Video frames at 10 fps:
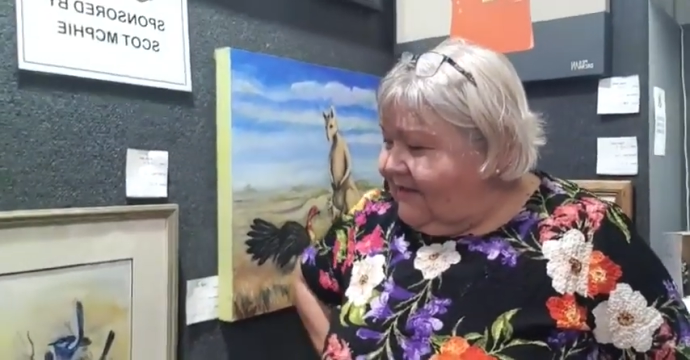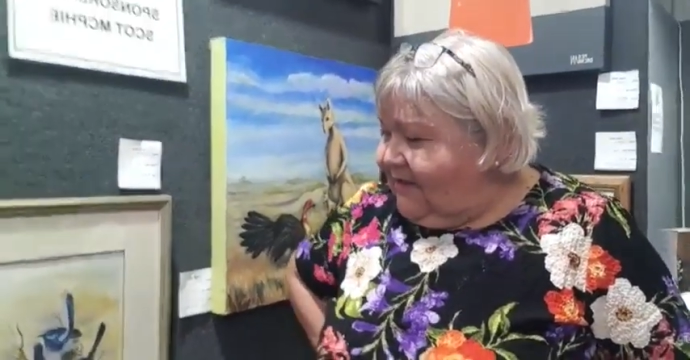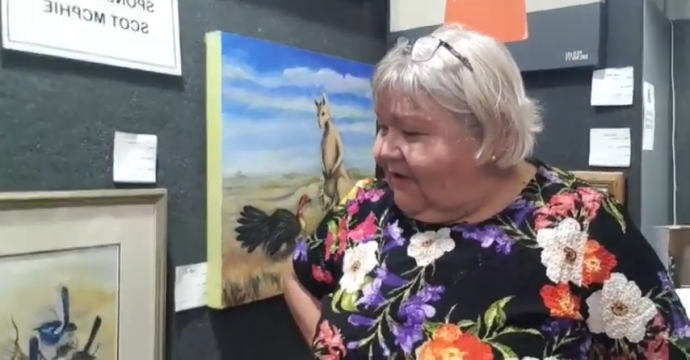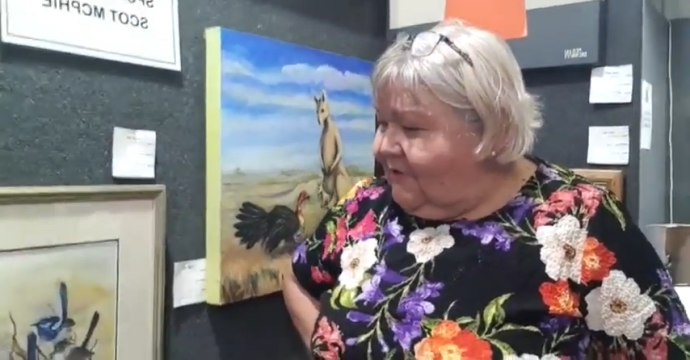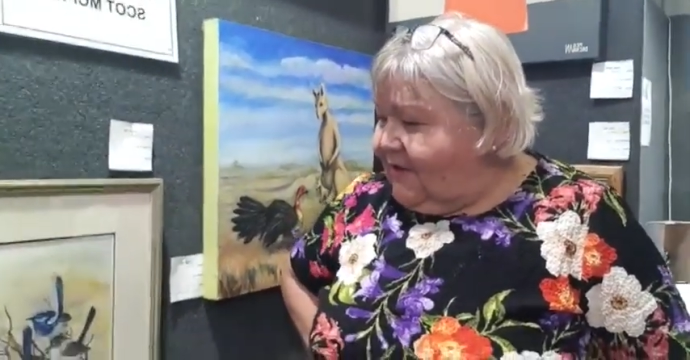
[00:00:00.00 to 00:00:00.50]

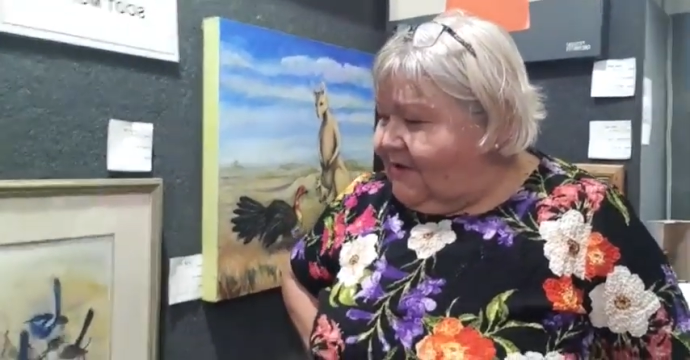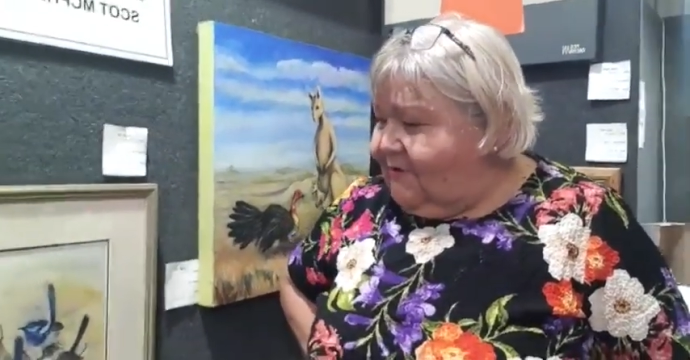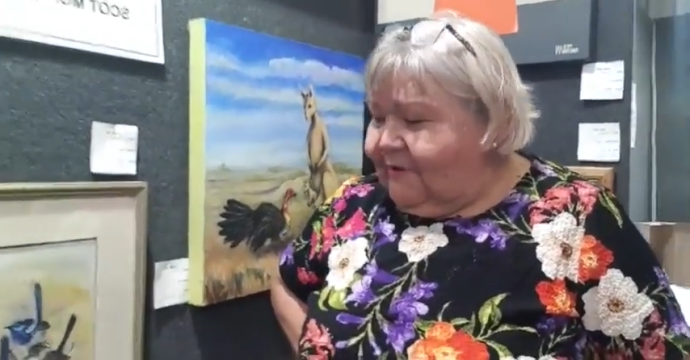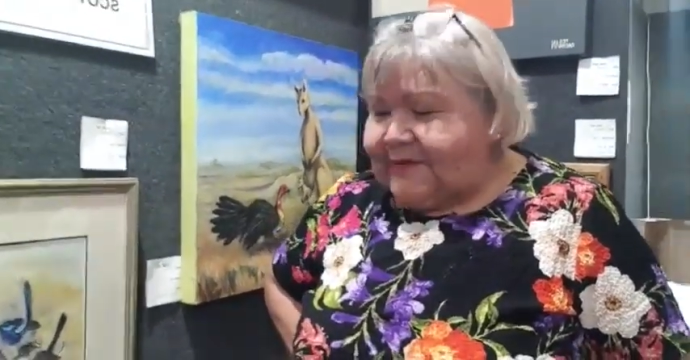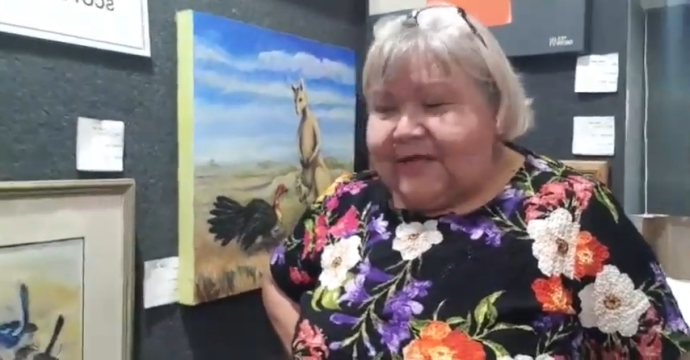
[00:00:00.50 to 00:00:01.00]
they
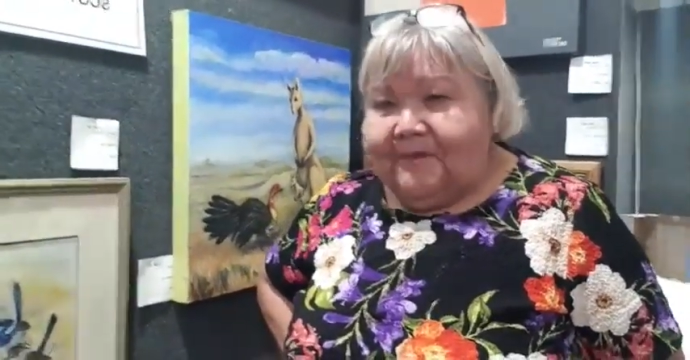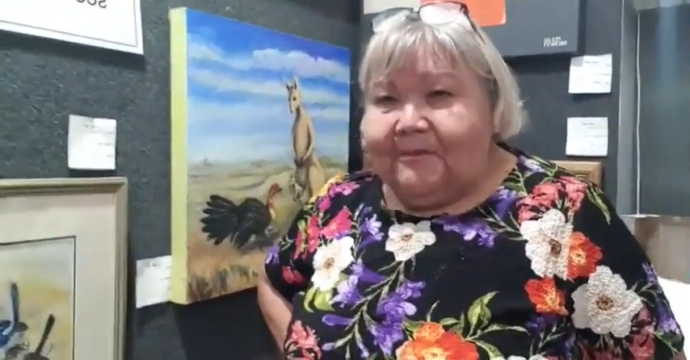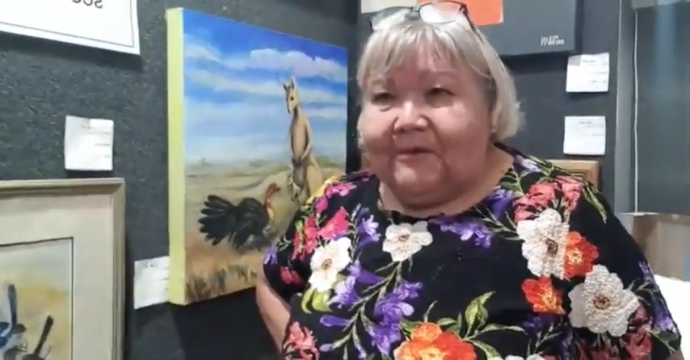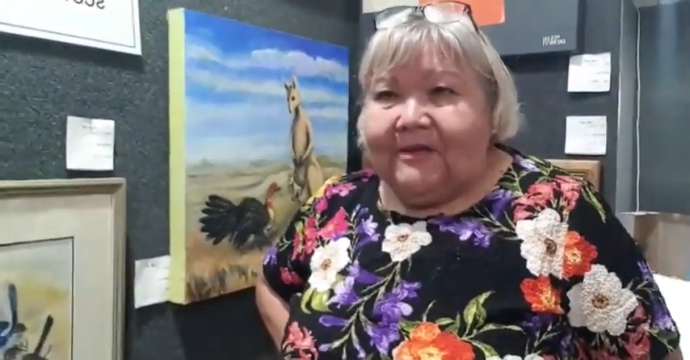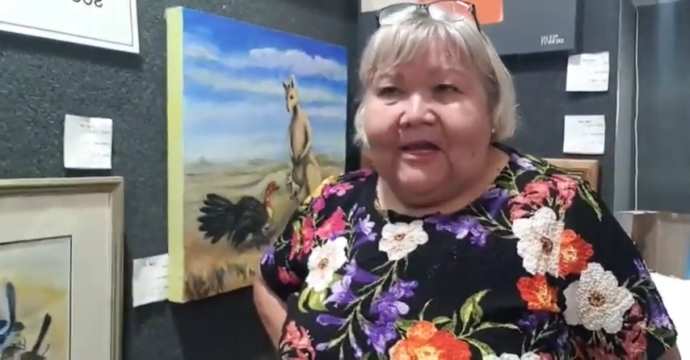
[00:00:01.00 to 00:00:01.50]
always come
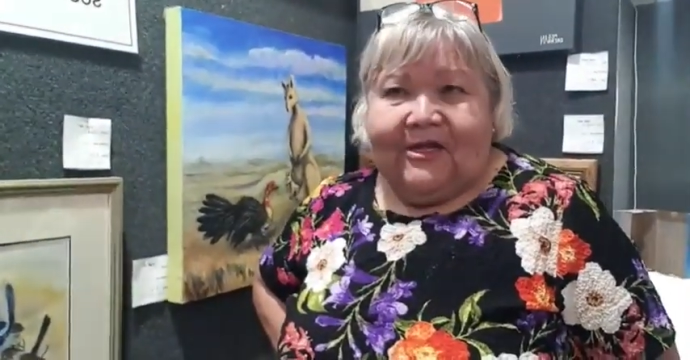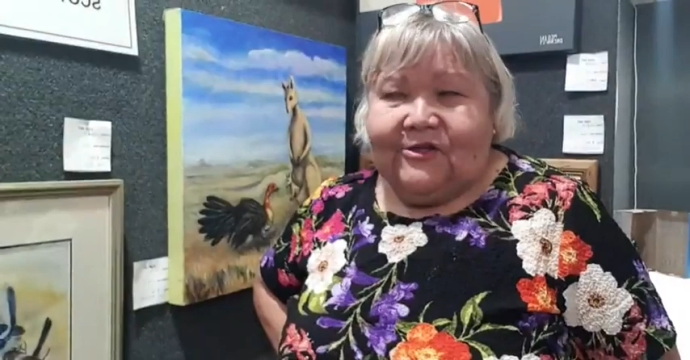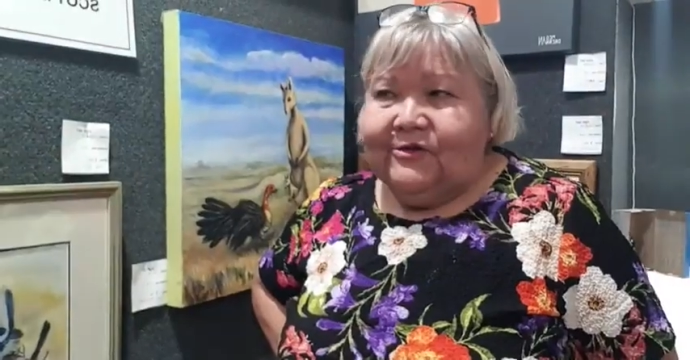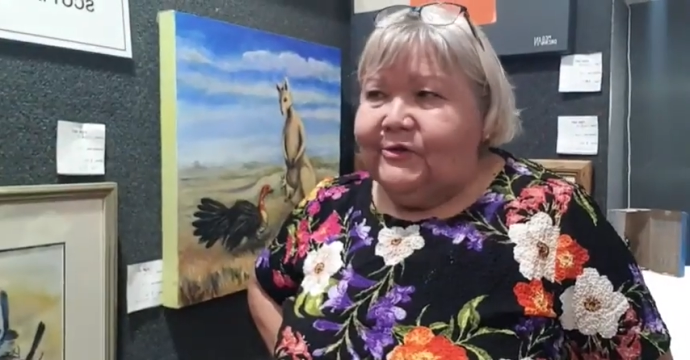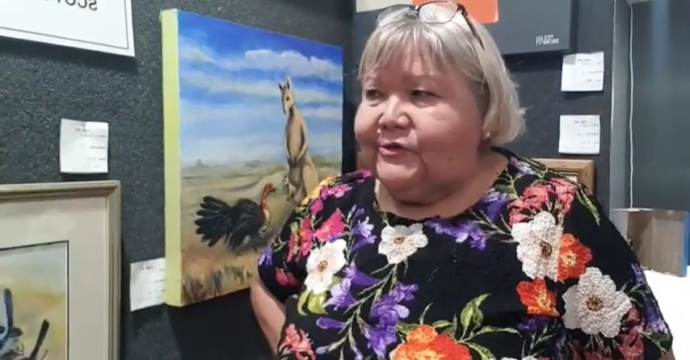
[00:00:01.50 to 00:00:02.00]
in
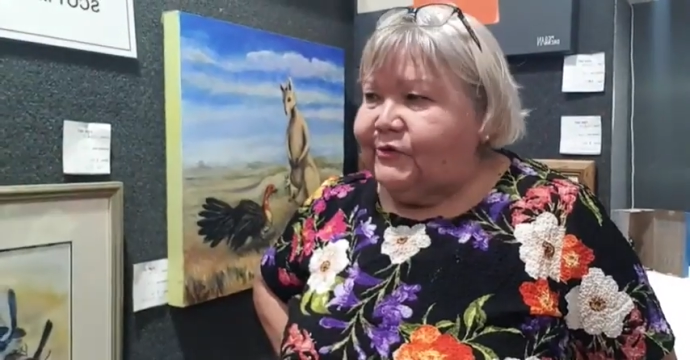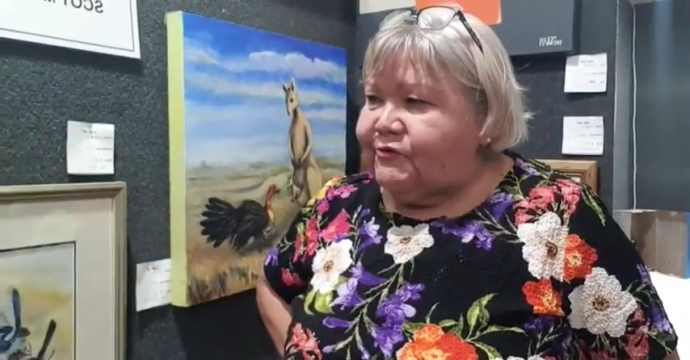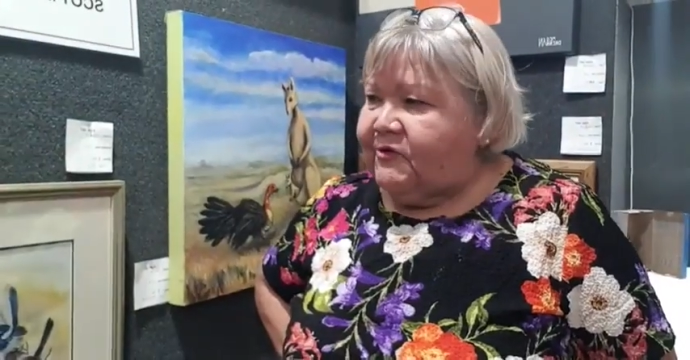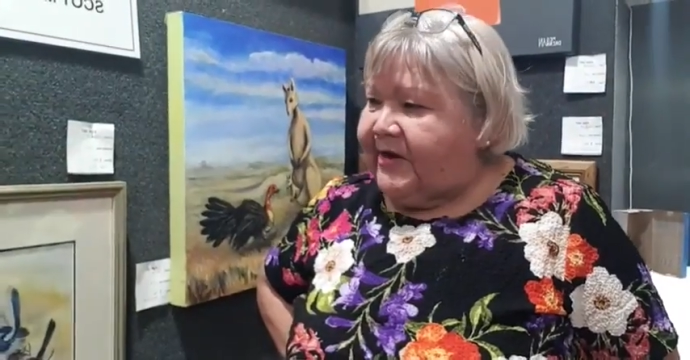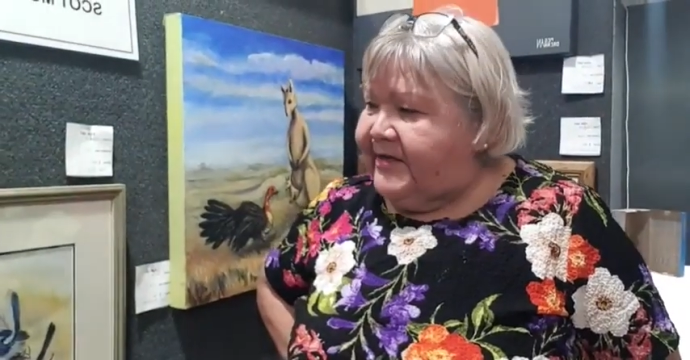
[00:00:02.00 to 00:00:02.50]
twos or
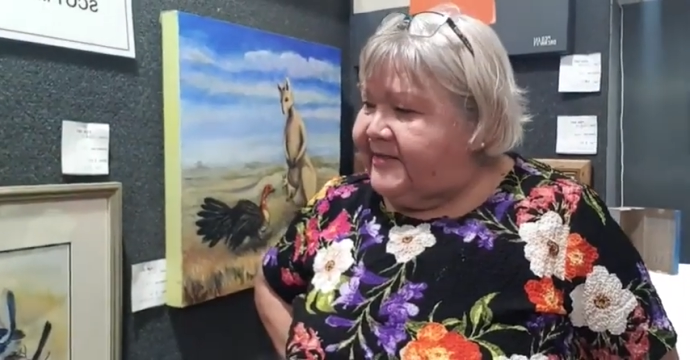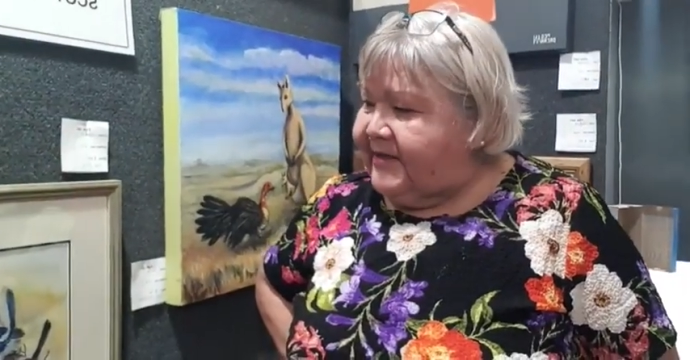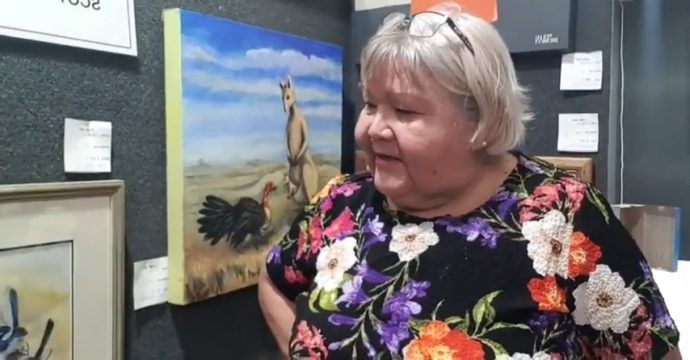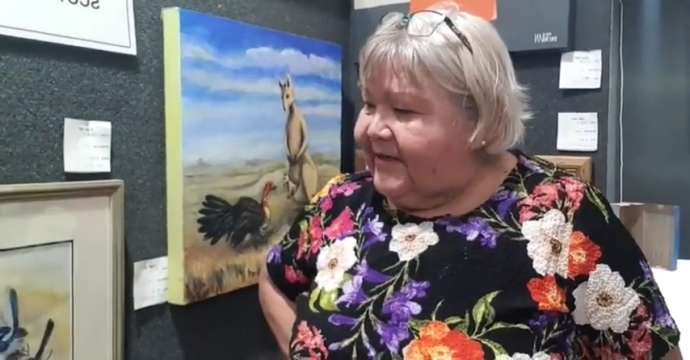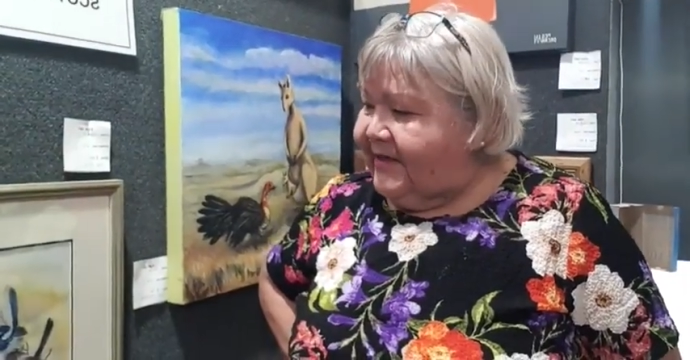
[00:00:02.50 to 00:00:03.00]
threes,
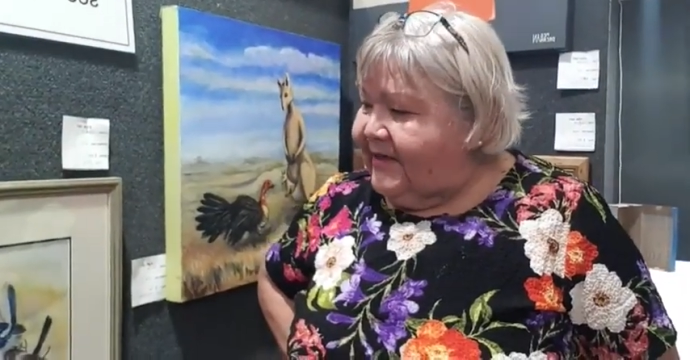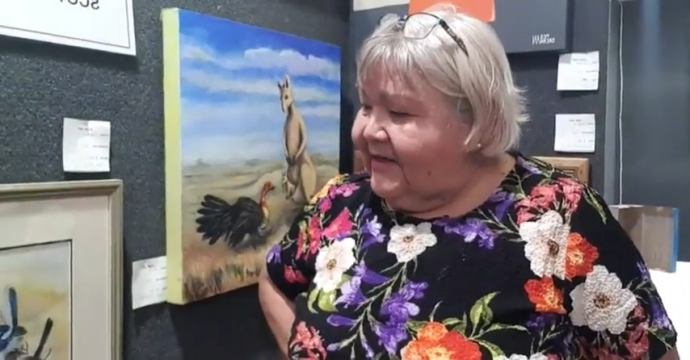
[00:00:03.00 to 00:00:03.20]
and